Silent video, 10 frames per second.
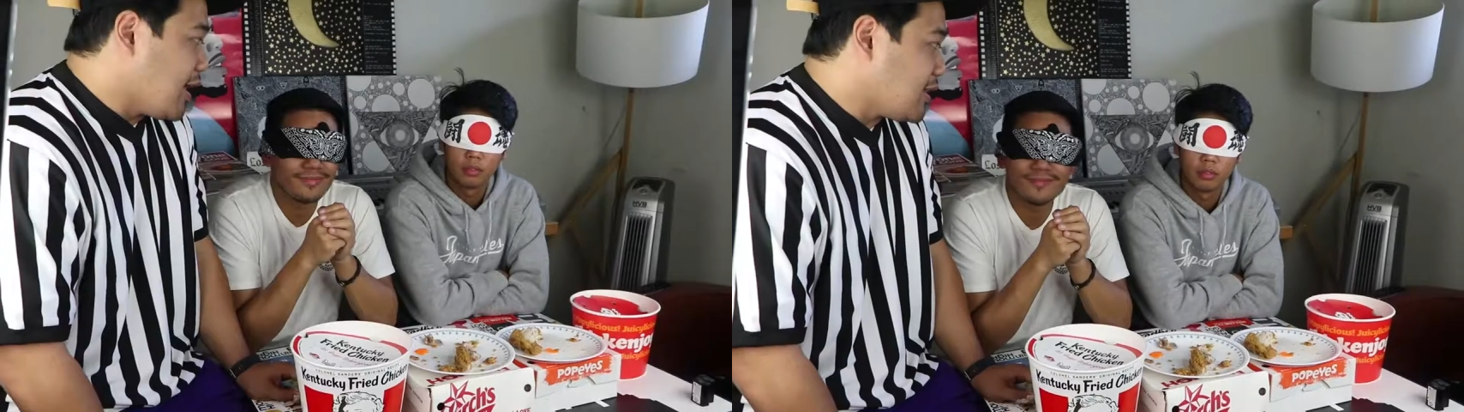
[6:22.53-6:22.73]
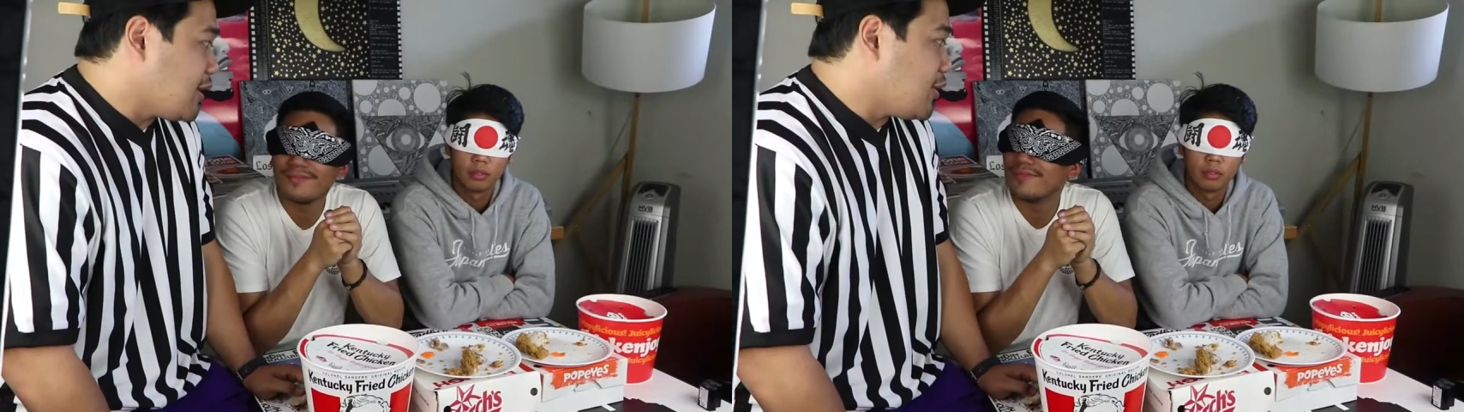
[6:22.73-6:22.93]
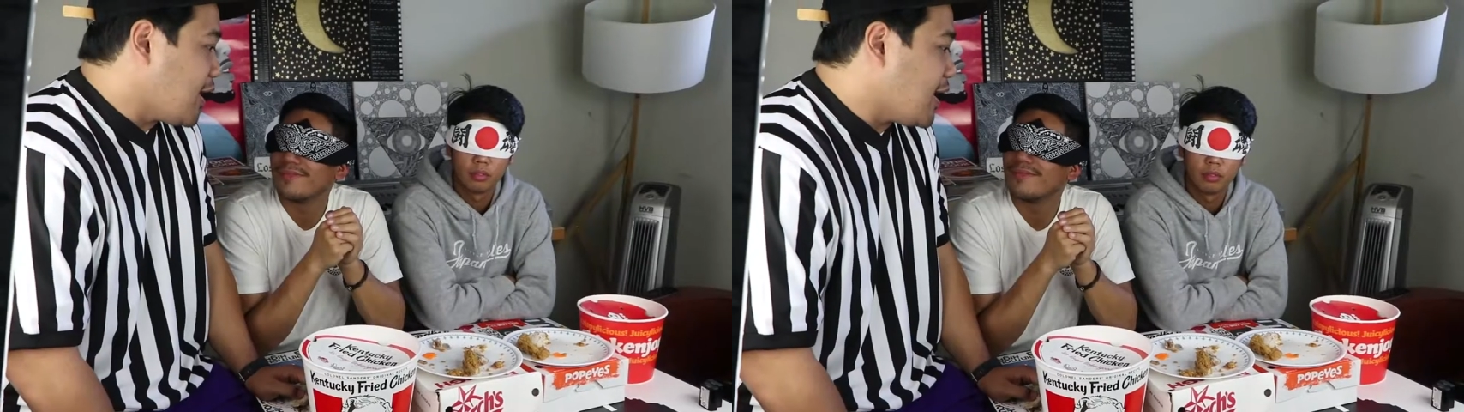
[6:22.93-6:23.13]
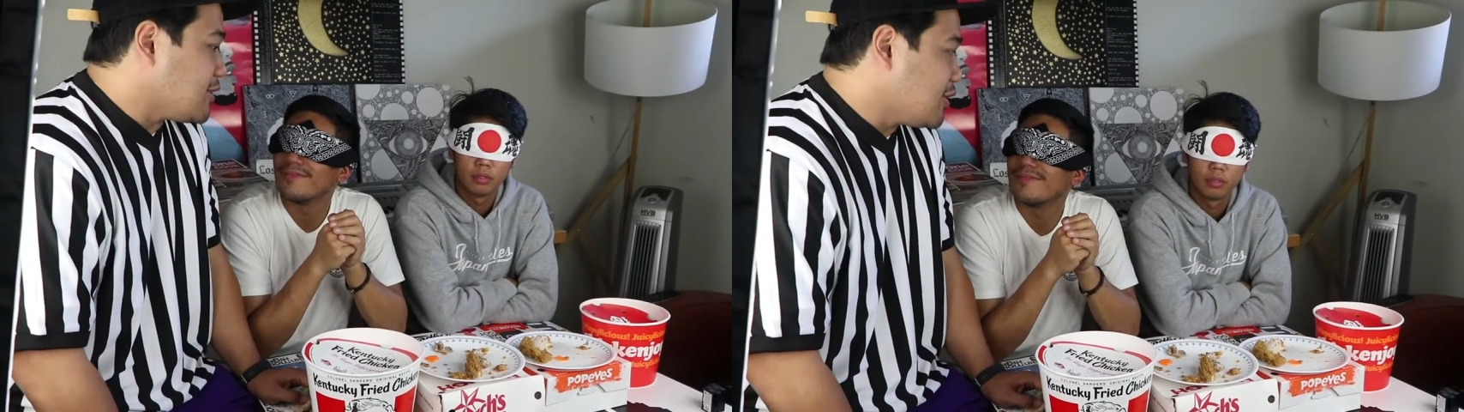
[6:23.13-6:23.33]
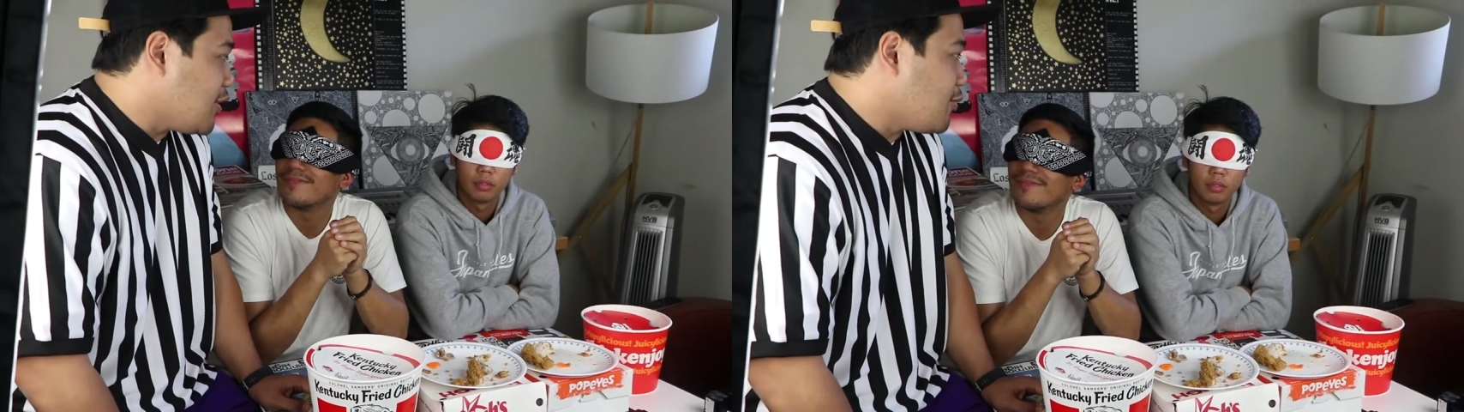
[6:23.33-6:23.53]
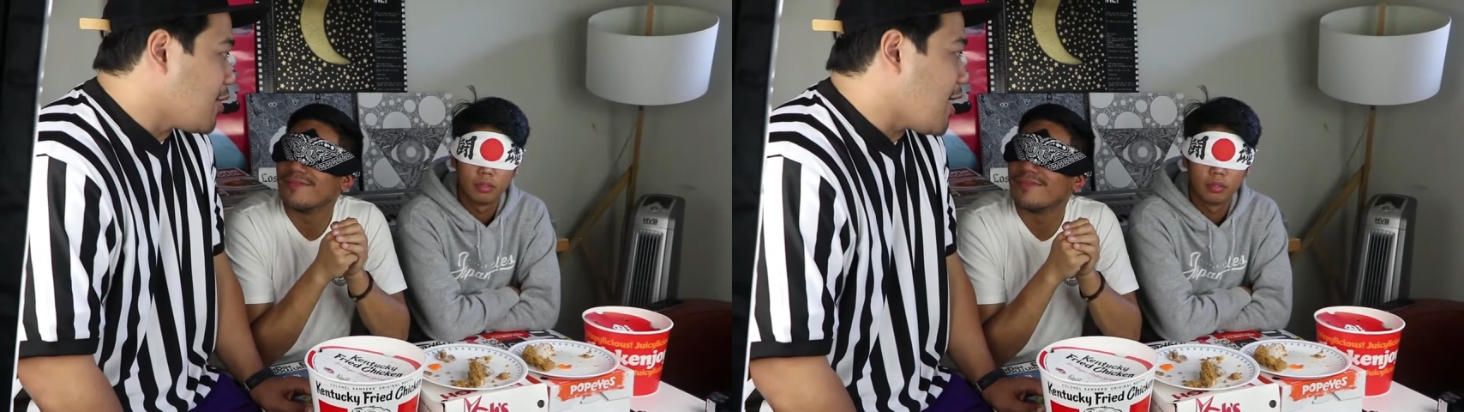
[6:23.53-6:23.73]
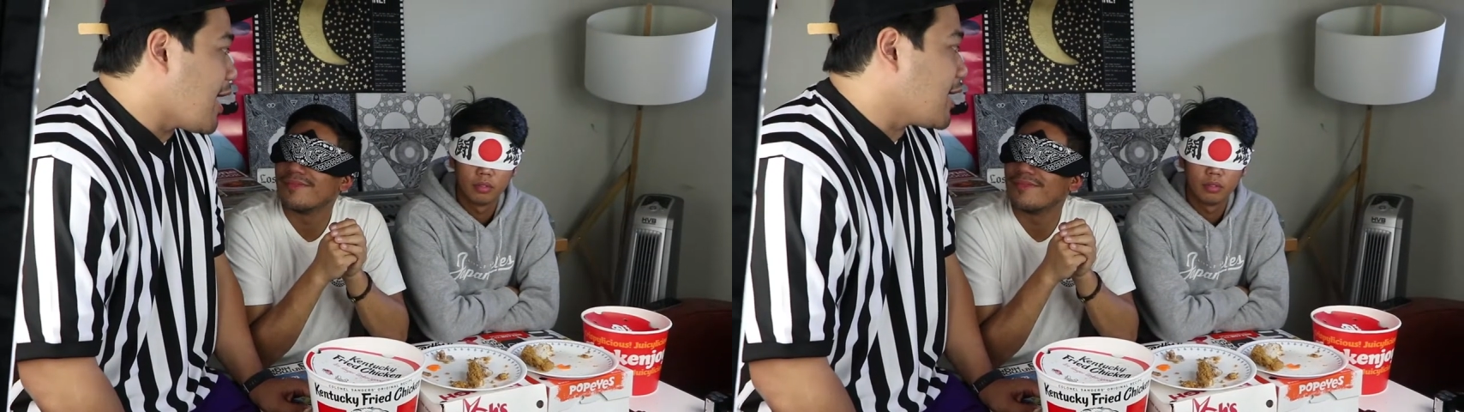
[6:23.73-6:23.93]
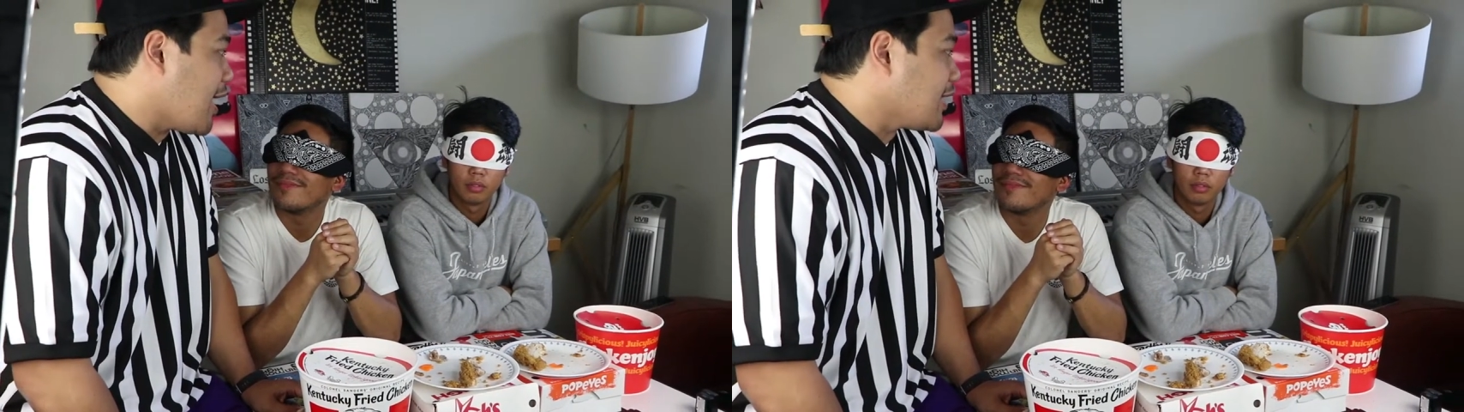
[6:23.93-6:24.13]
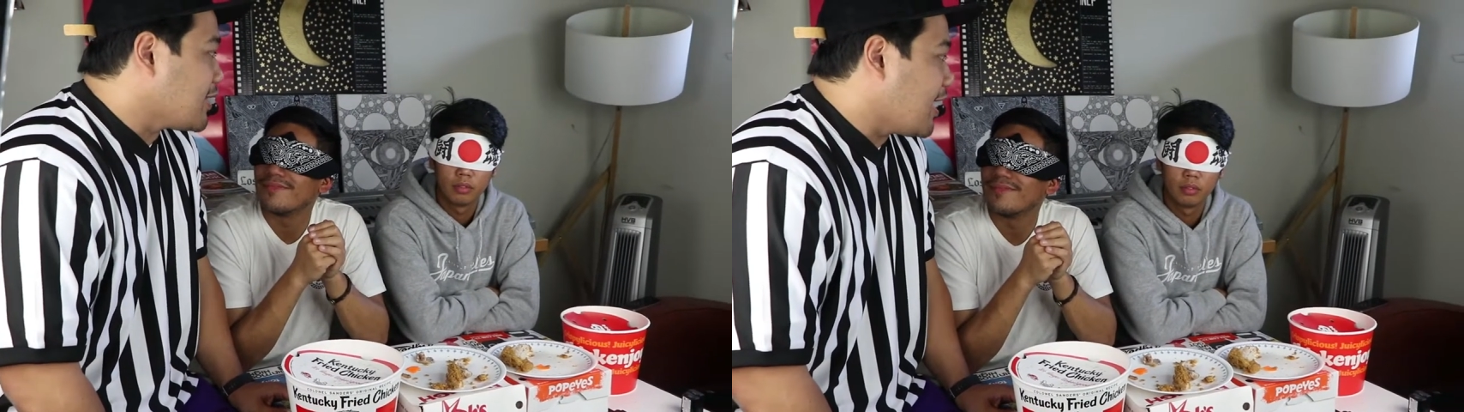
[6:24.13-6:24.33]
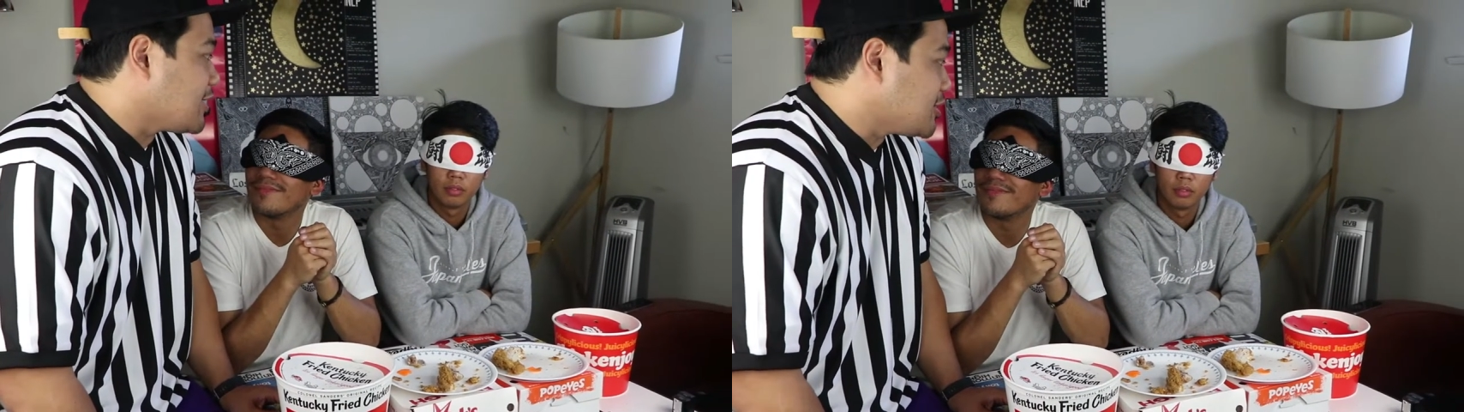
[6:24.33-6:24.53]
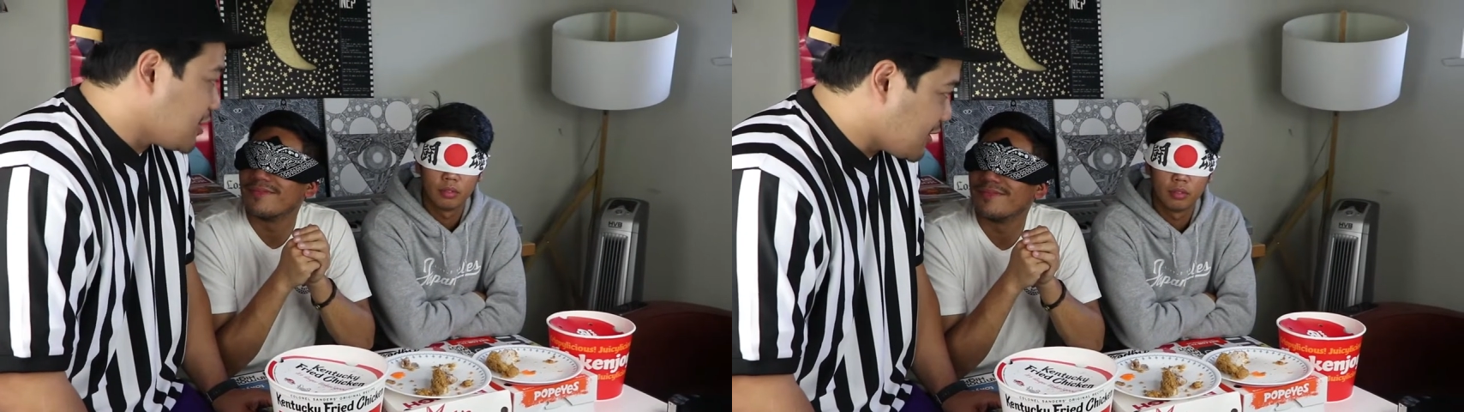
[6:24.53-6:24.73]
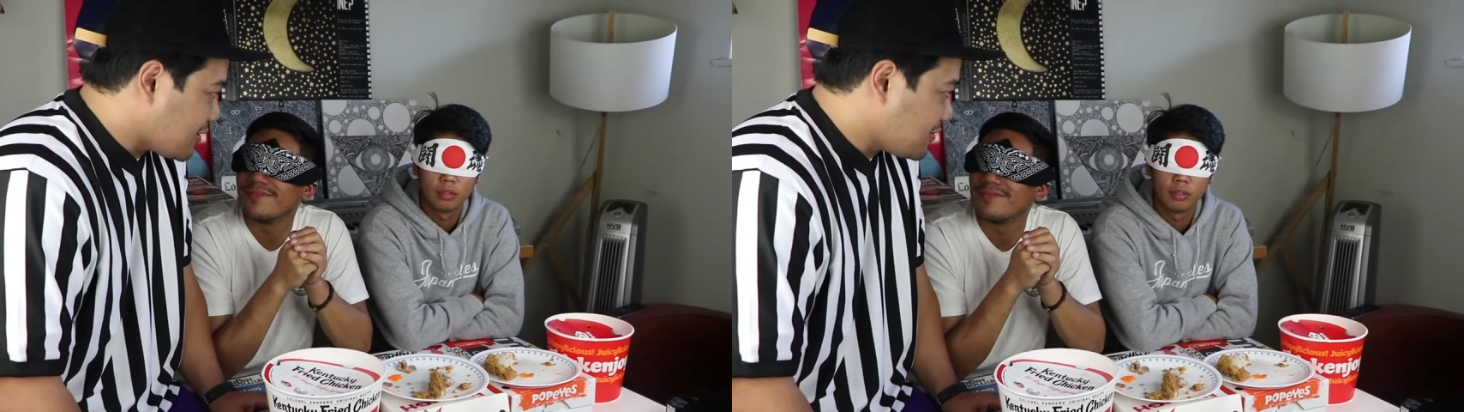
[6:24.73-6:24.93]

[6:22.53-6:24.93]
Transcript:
Speaker 1: I think you guys know where I got that chicken.